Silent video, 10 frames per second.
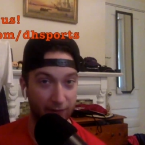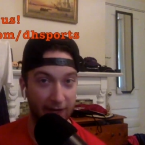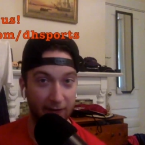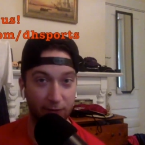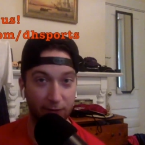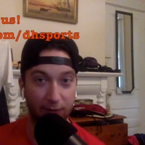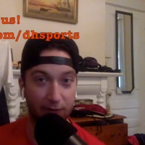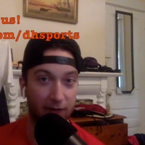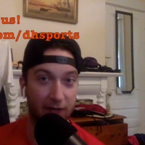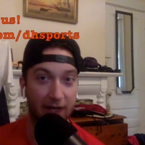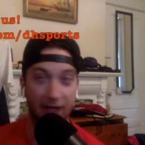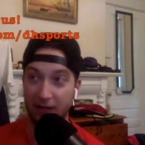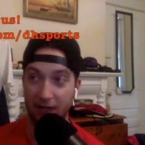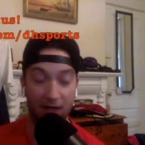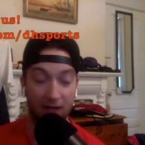tackles, which is not
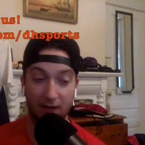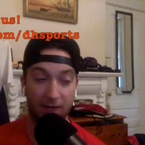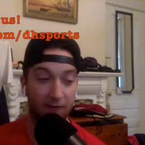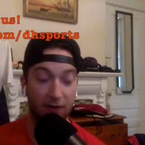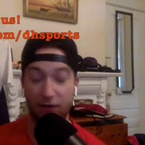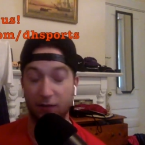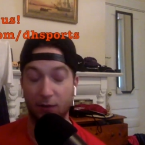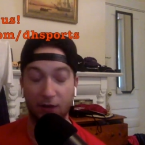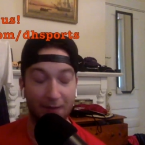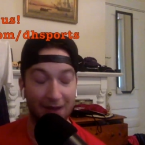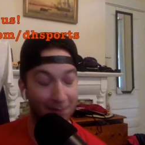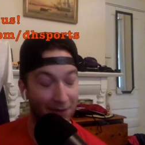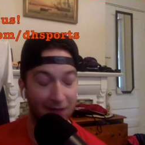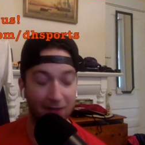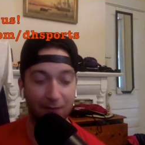very smart in my
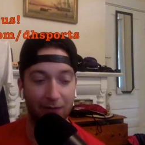opinion,